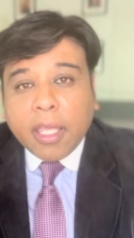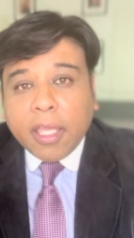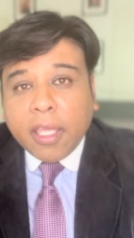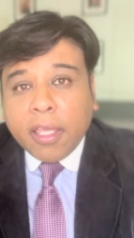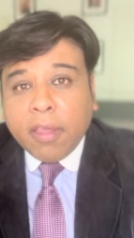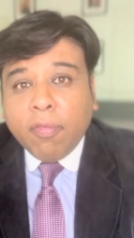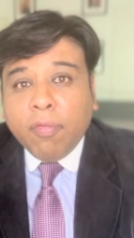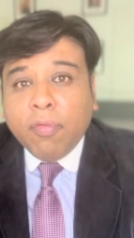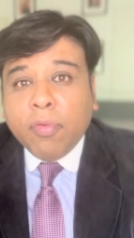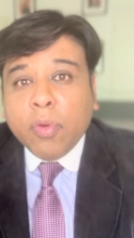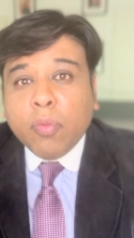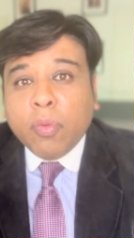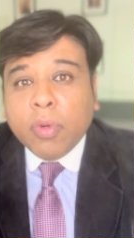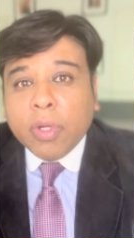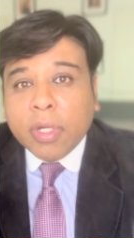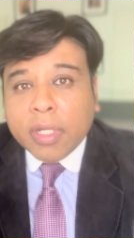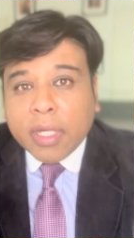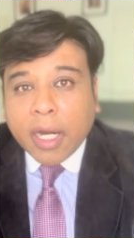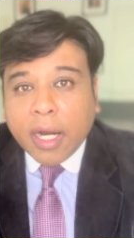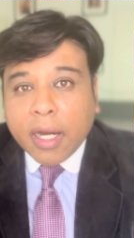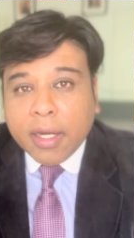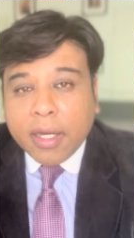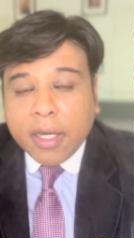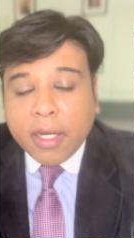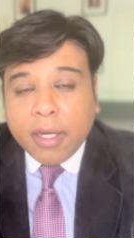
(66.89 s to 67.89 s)
if you were
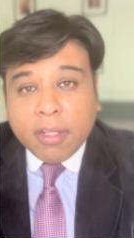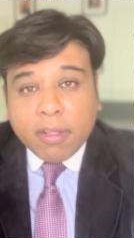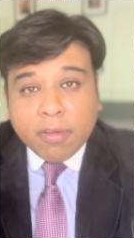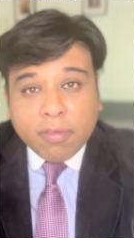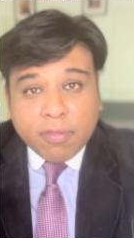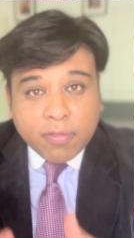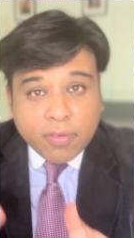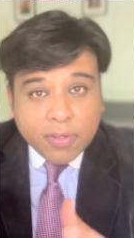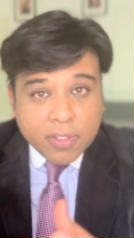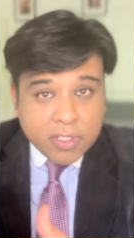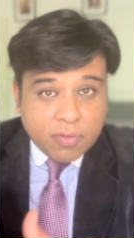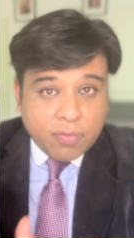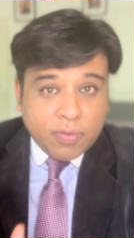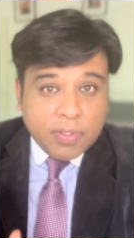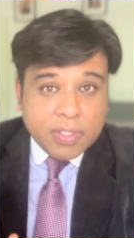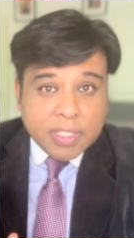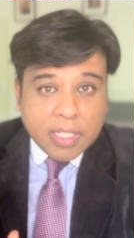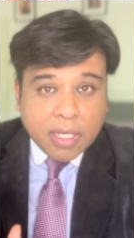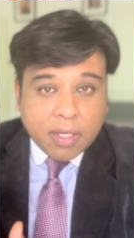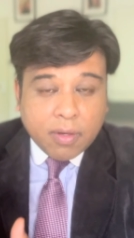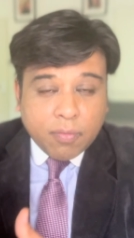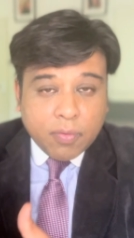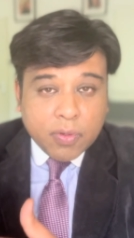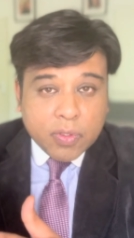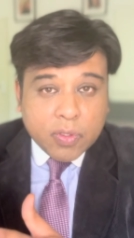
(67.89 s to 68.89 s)
granted the first
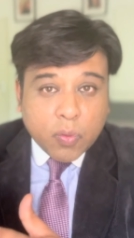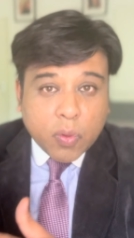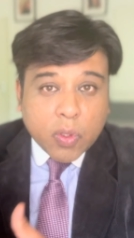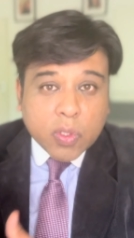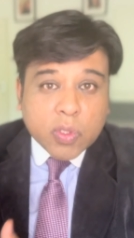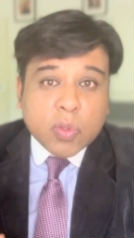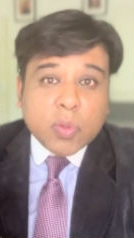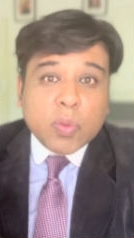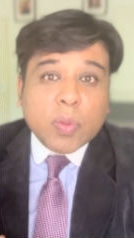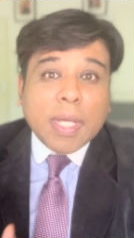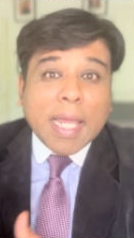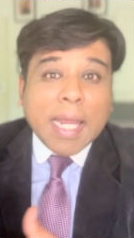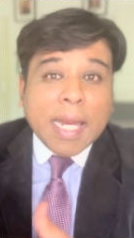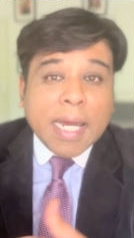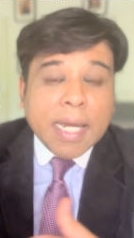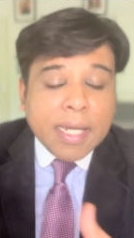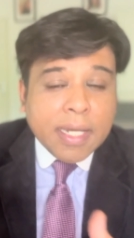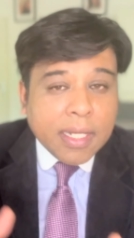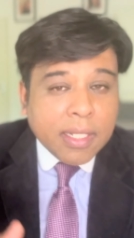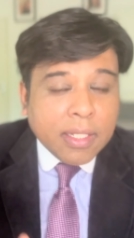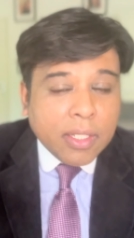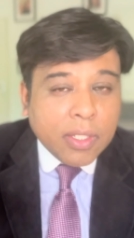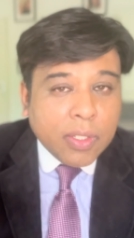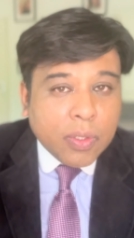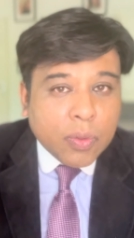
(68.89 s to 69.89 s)
visa, which was to
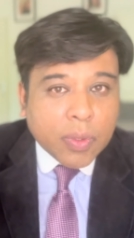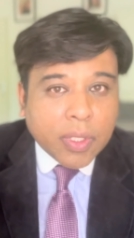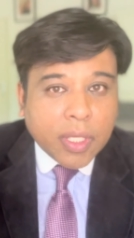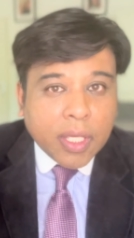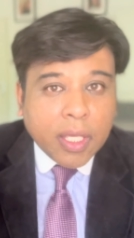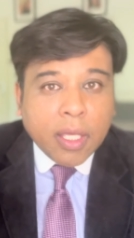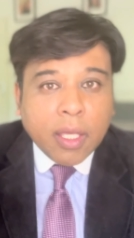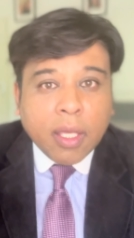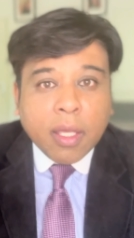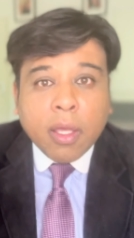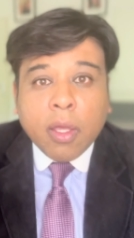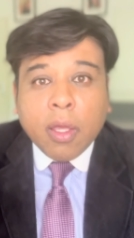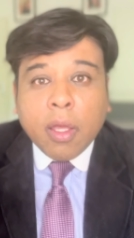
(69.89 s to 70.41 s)
enter the UK